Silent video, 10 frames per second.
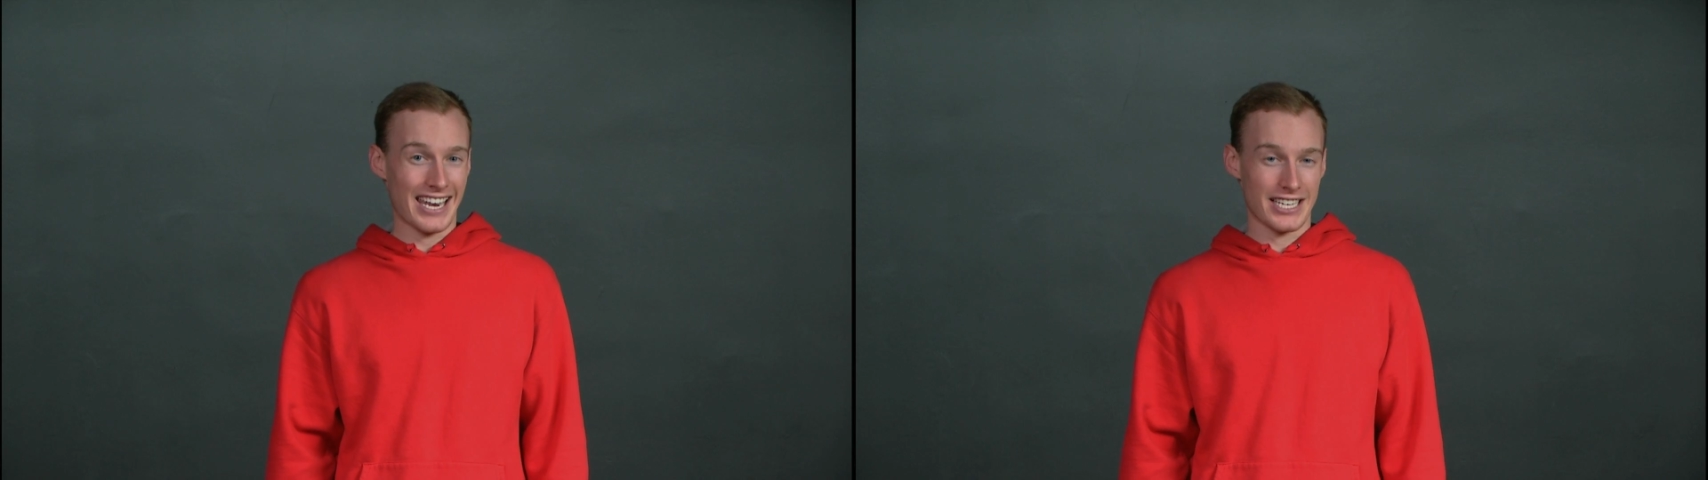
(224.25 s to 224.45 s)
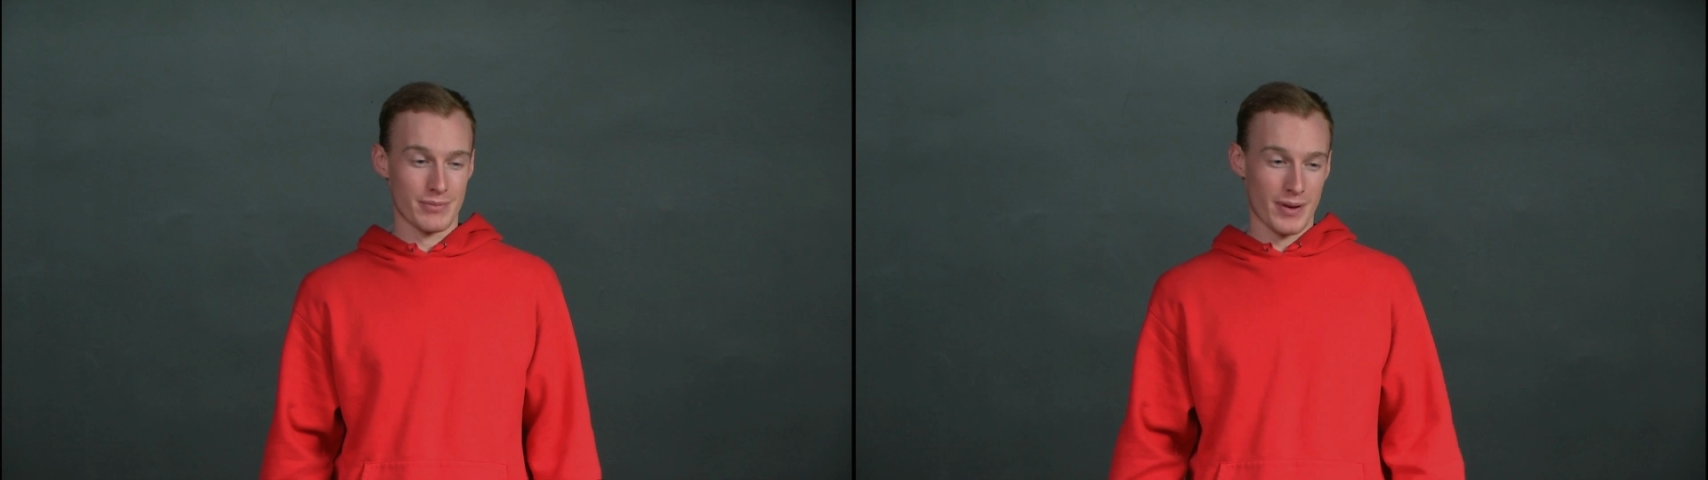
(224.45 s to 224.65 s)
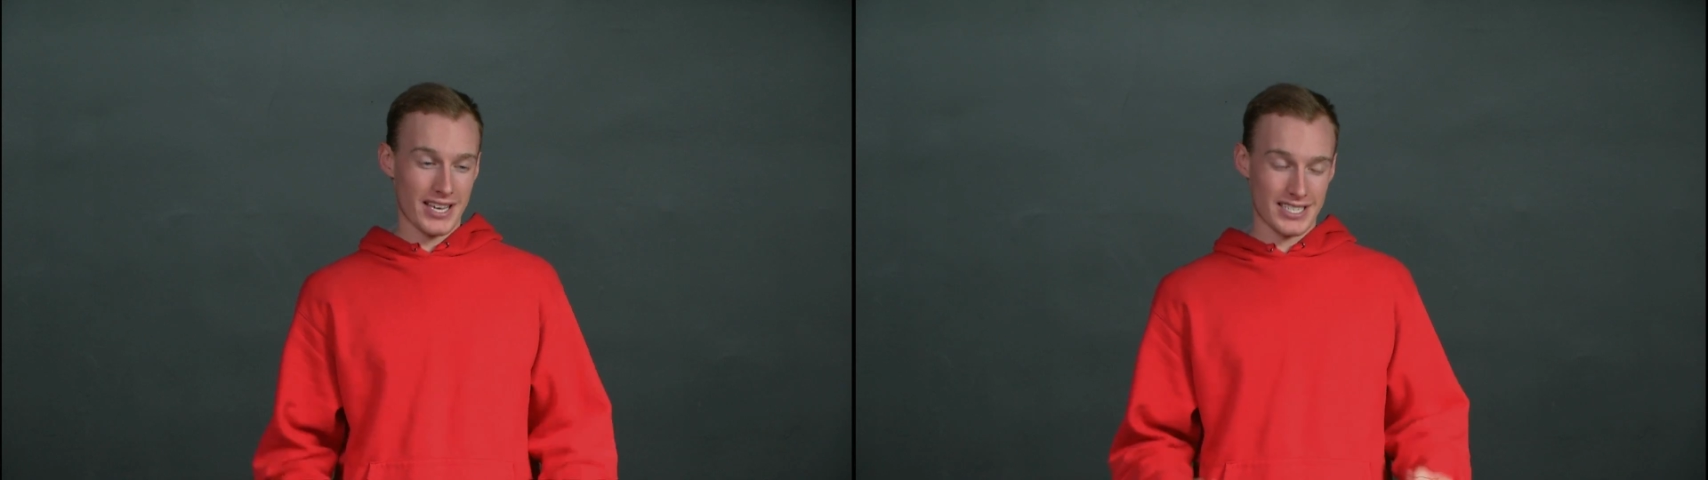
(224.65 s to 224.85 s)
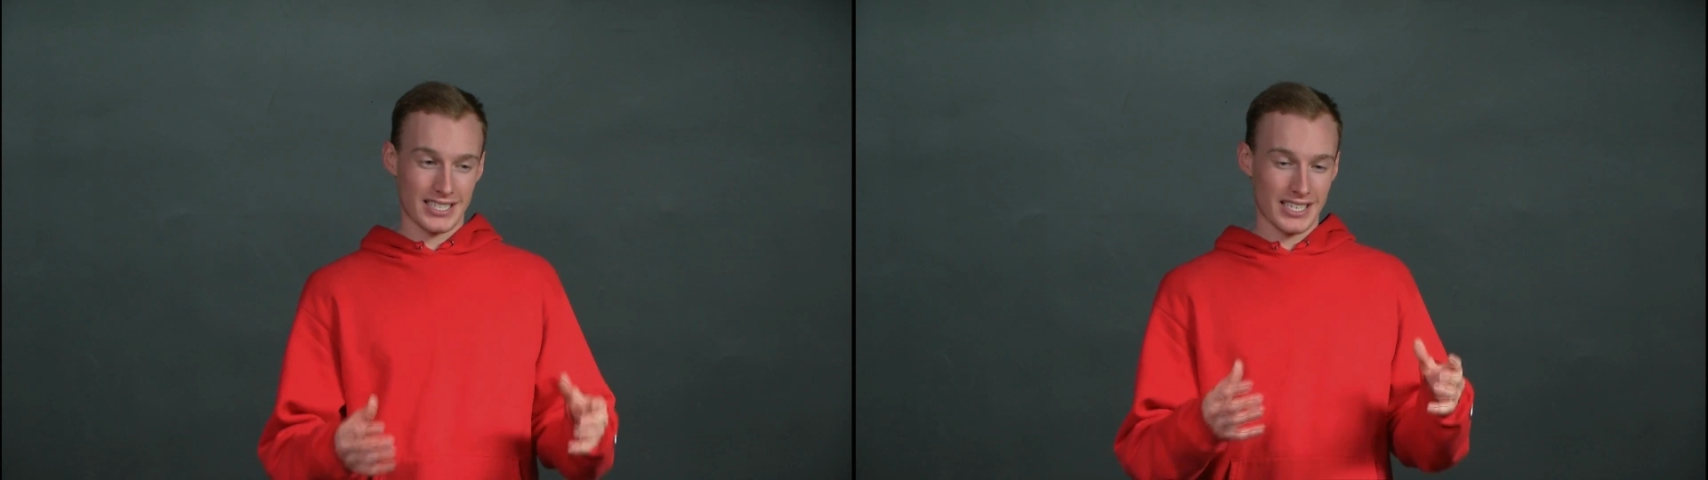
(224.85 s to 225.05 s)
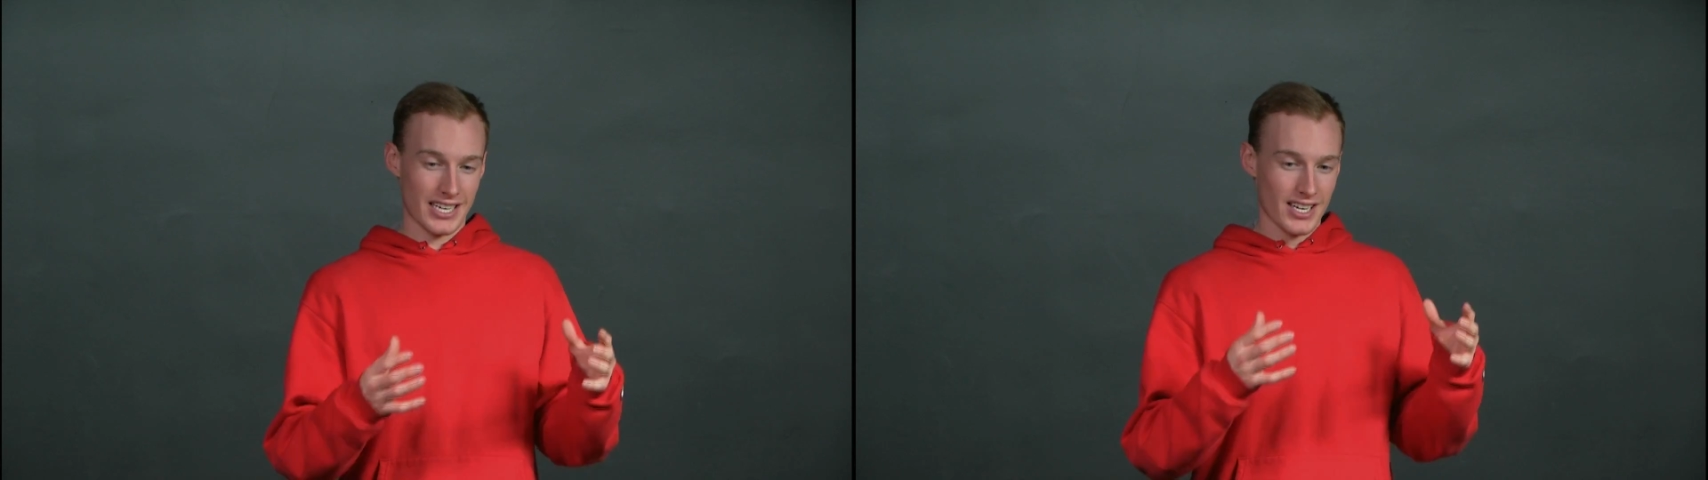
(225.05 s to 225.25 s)
It's
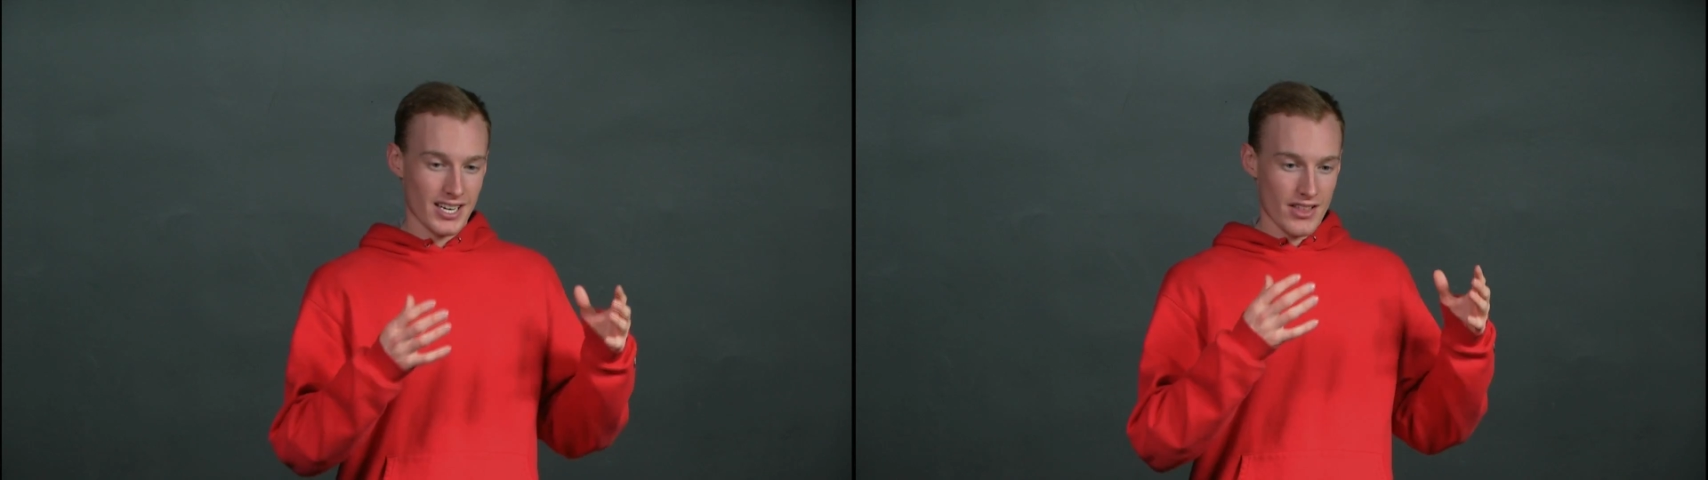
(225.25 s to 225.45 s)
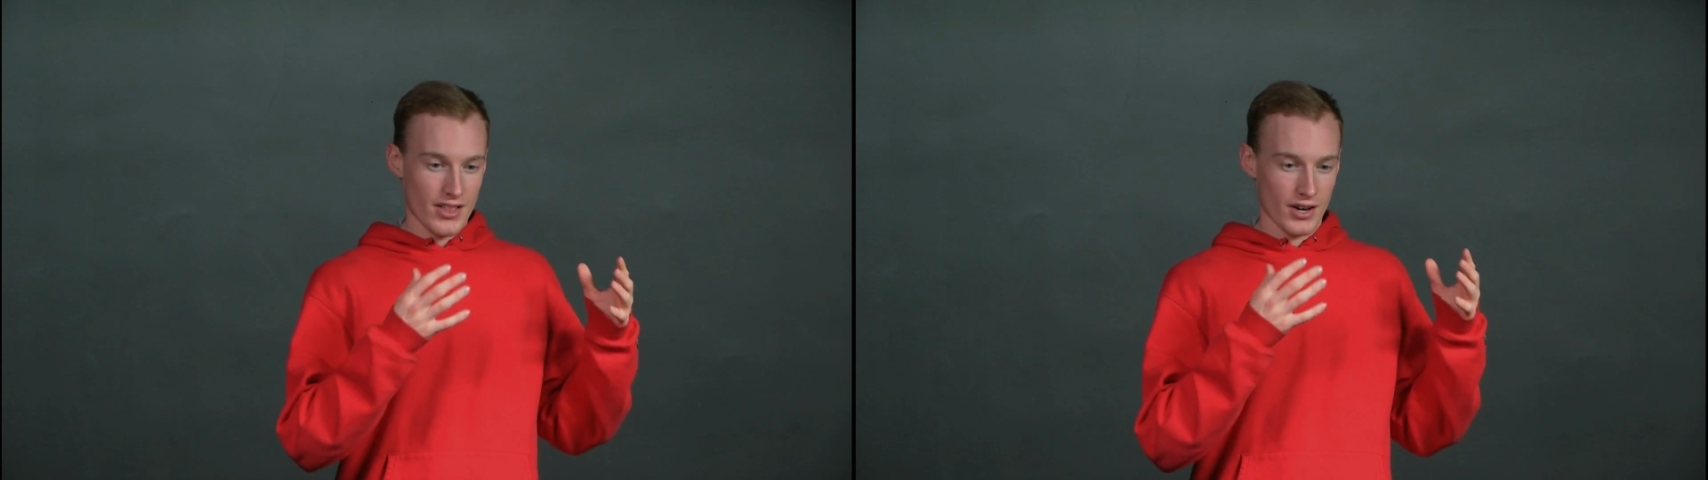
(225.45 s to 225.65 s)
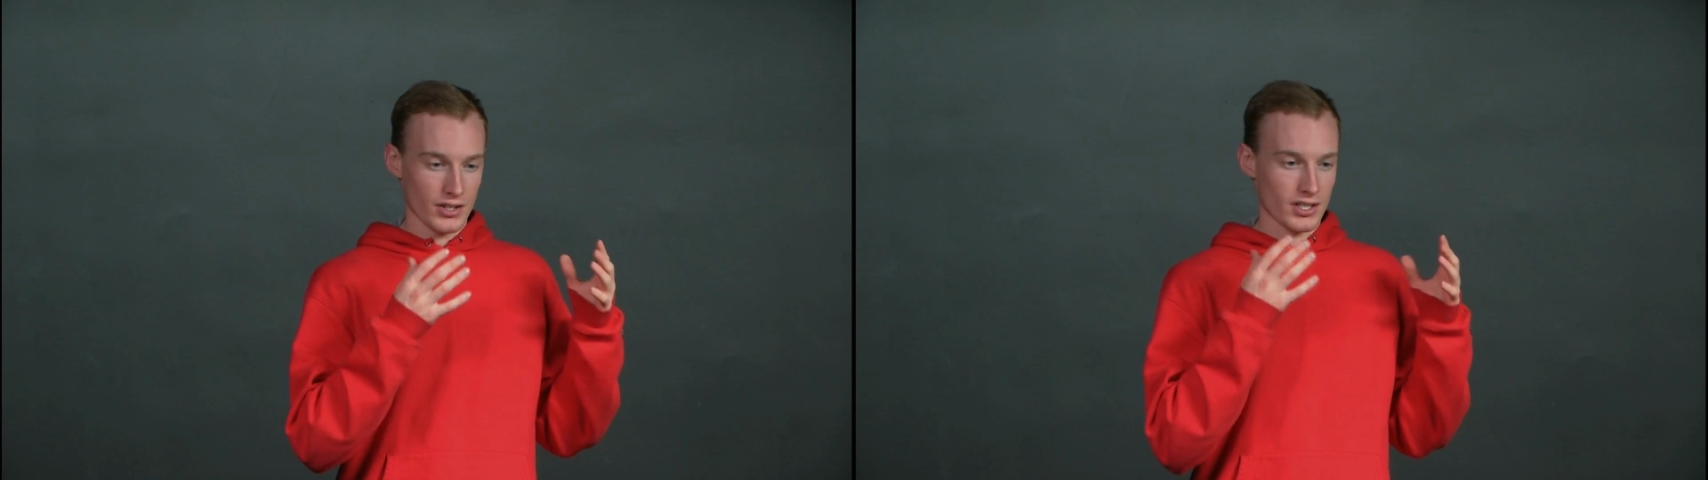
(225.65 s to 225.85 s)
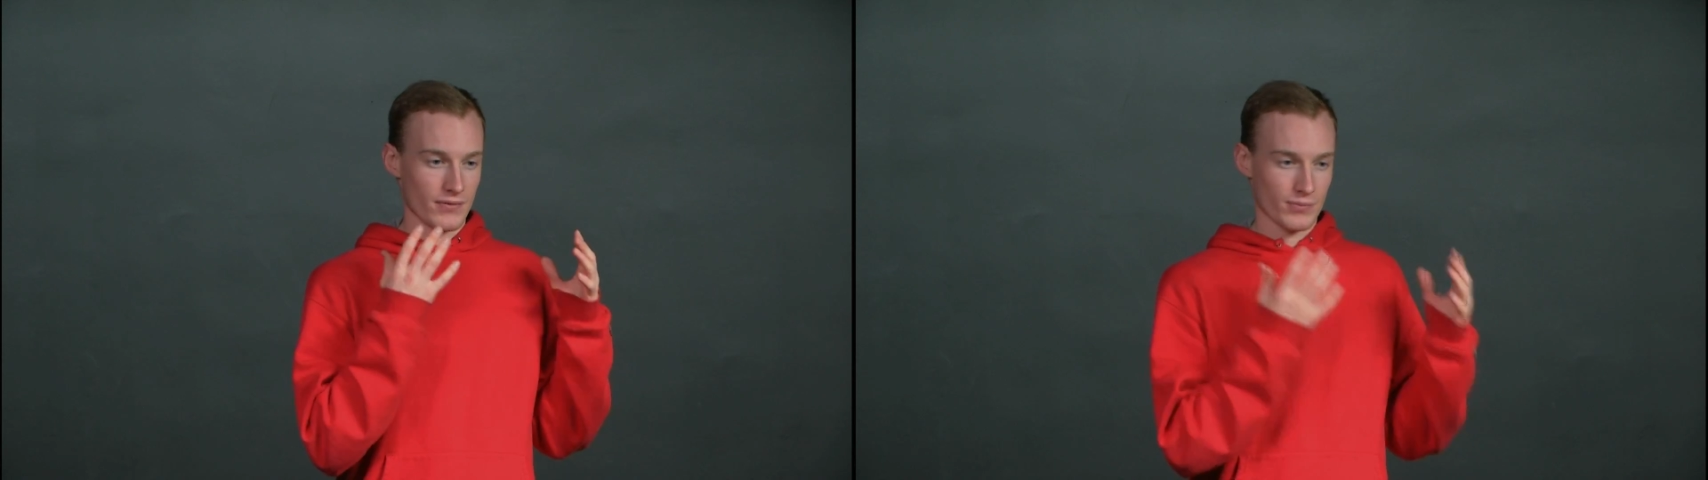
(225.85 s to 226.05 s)
basically those